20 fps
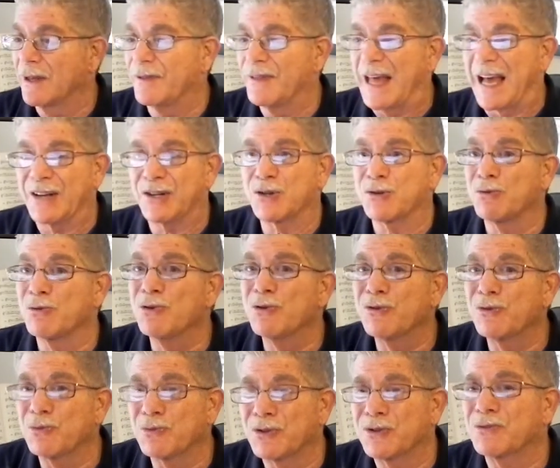That
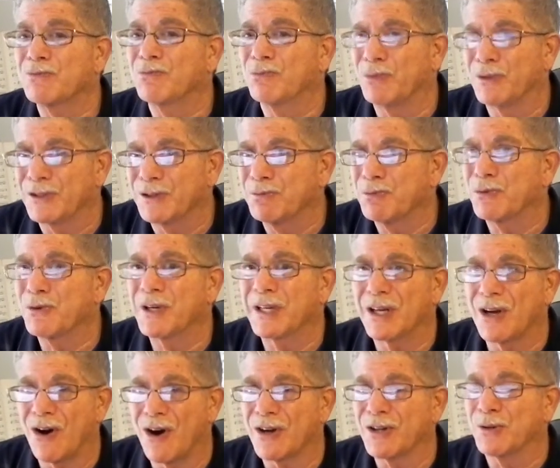truth was pretty
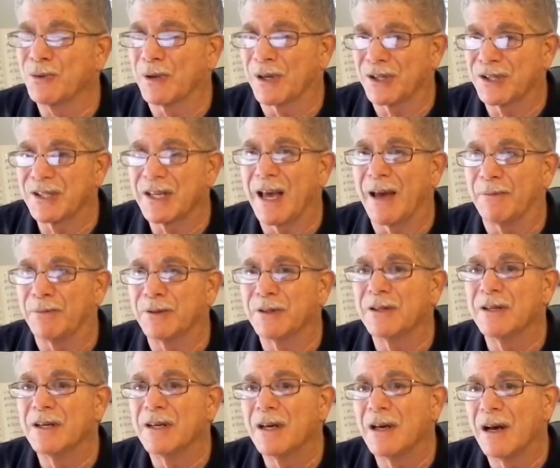hard to accept
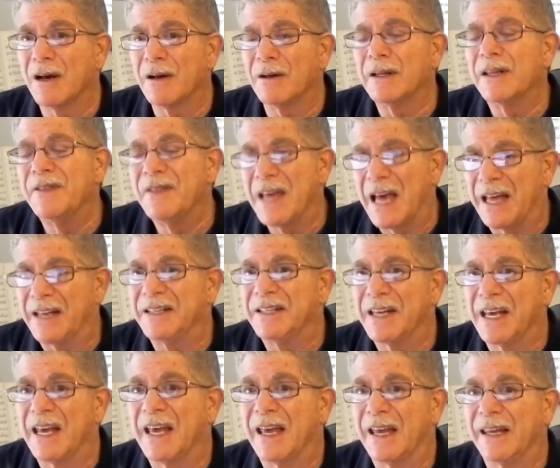in that
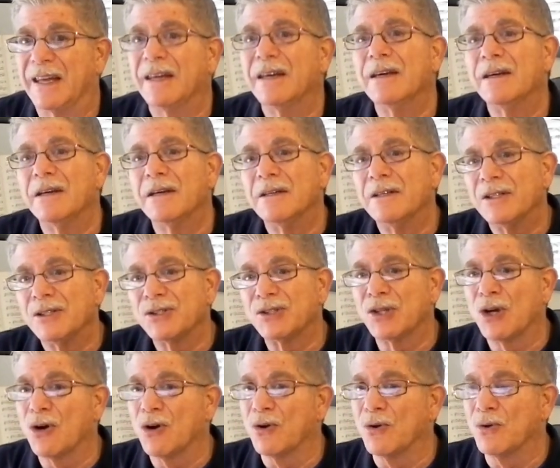day.
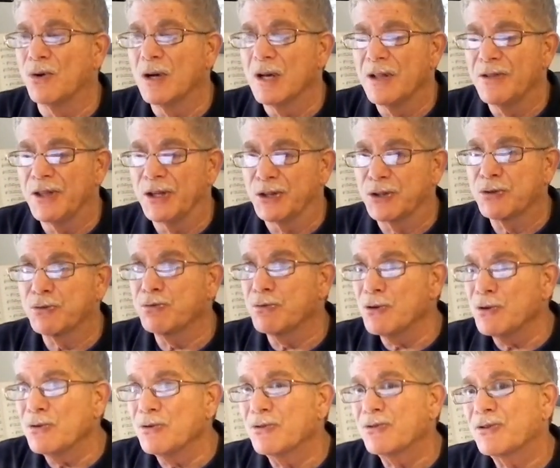So the
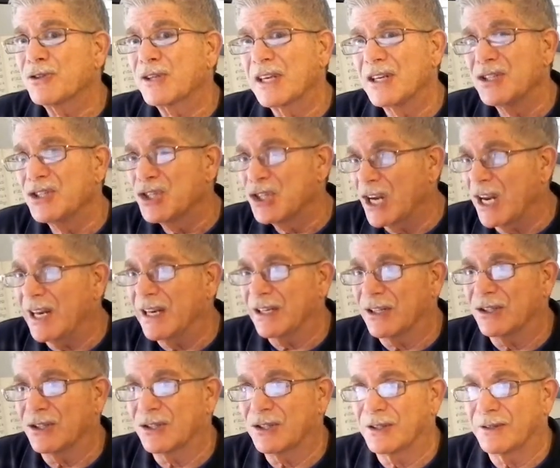truth can
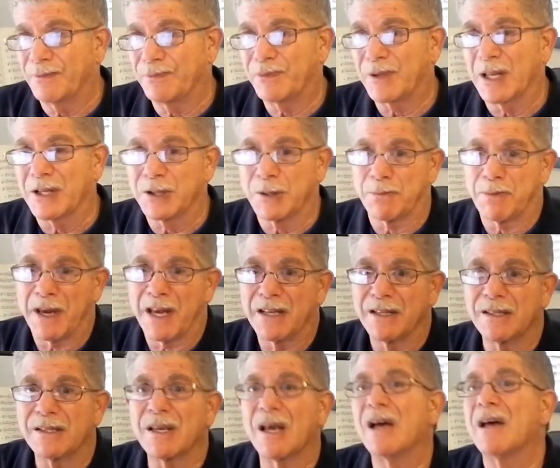change. It
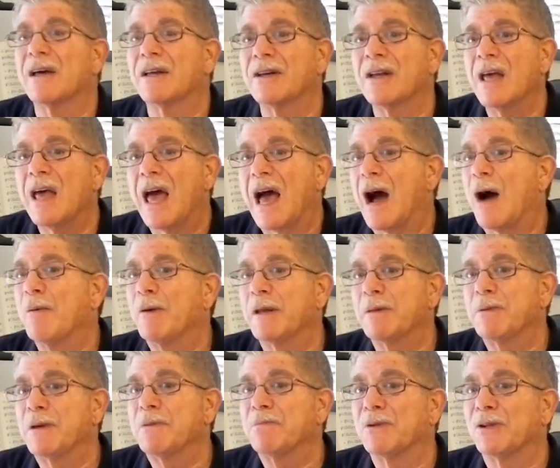depends on how many
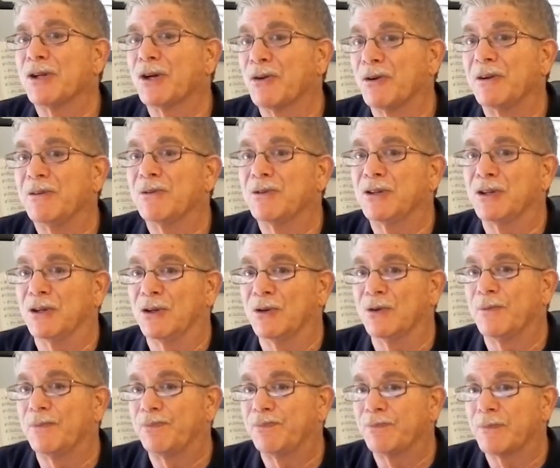people agree with you.
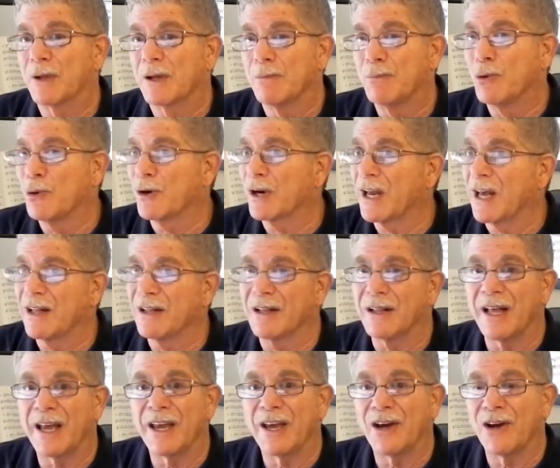Poor
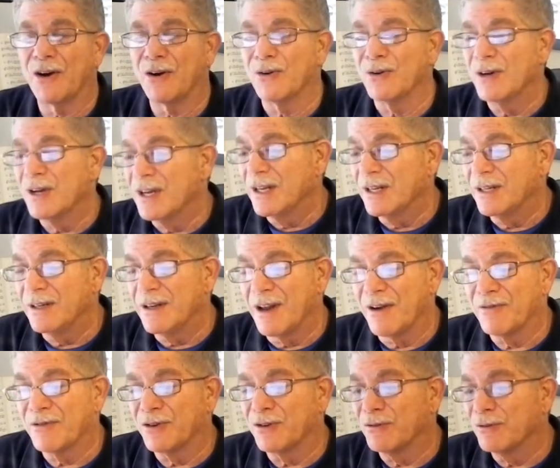Galileo
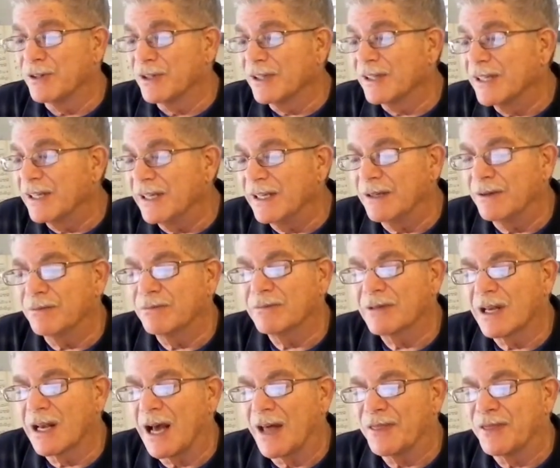never really
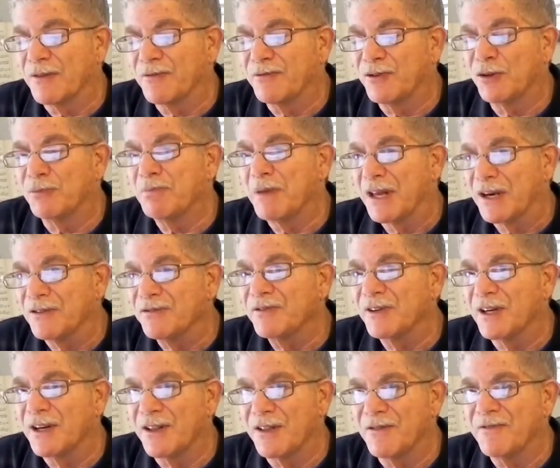got the full
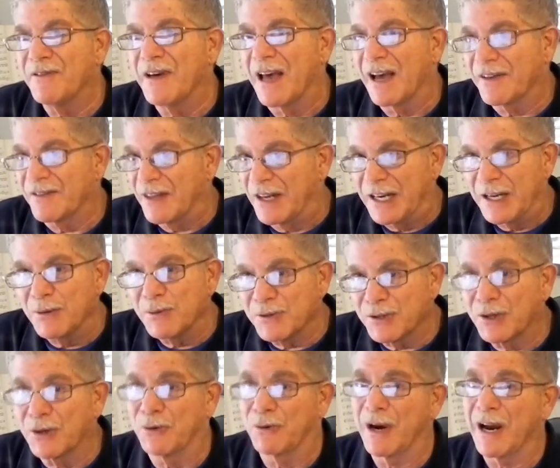benefit of the fact that he was
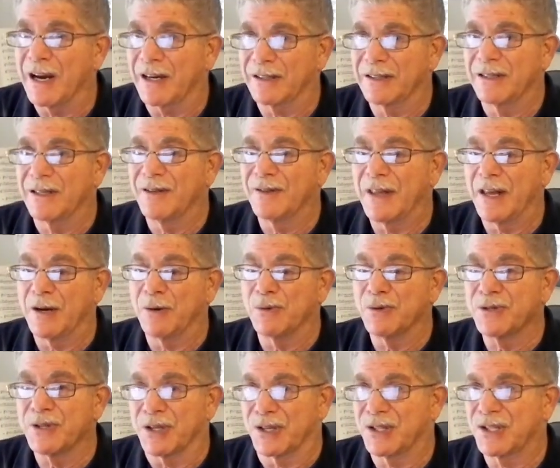correct, that it
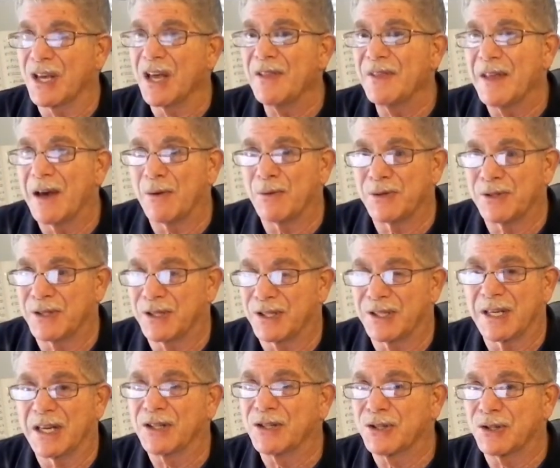was the sun that was the
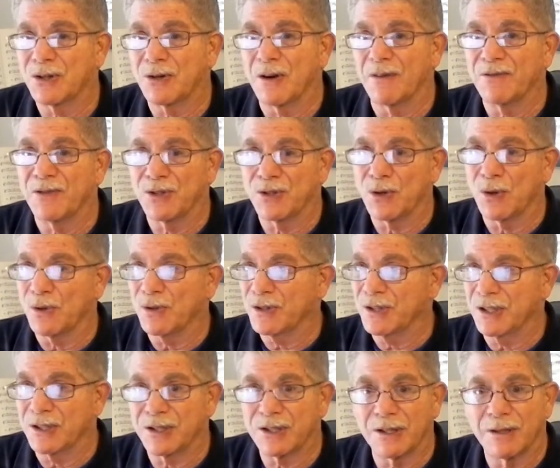center of the solar
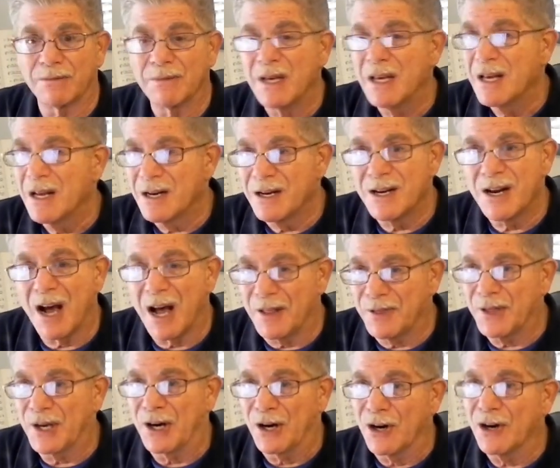system, not
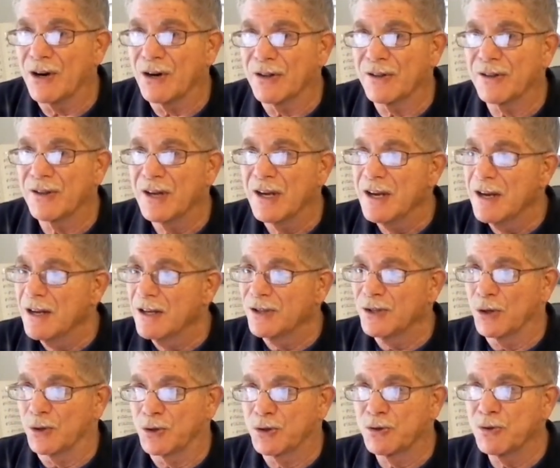the Earth.
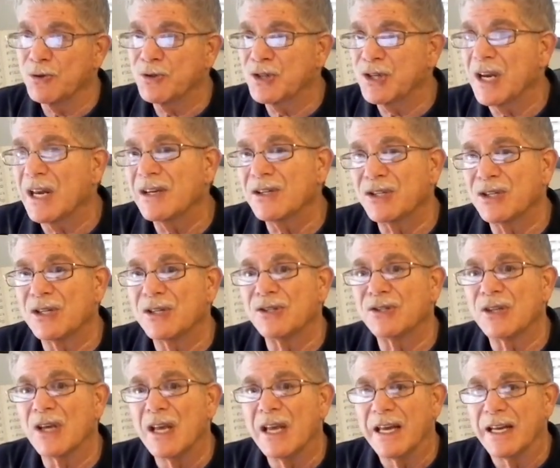So truth
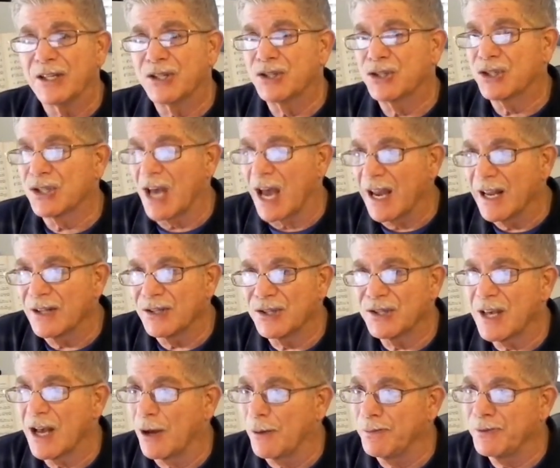changes. Science
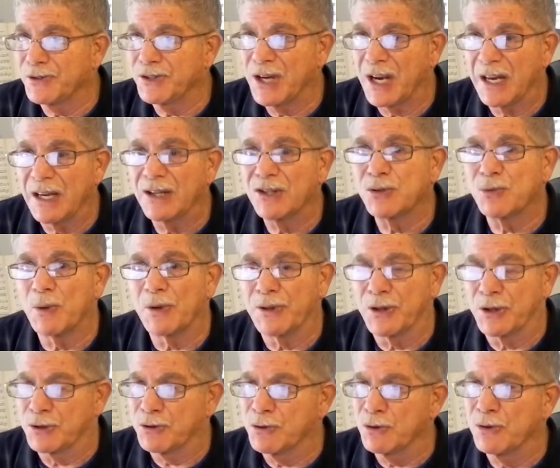helps change what
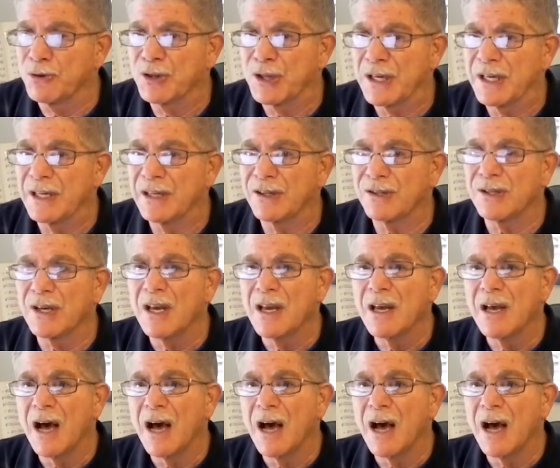the truth is.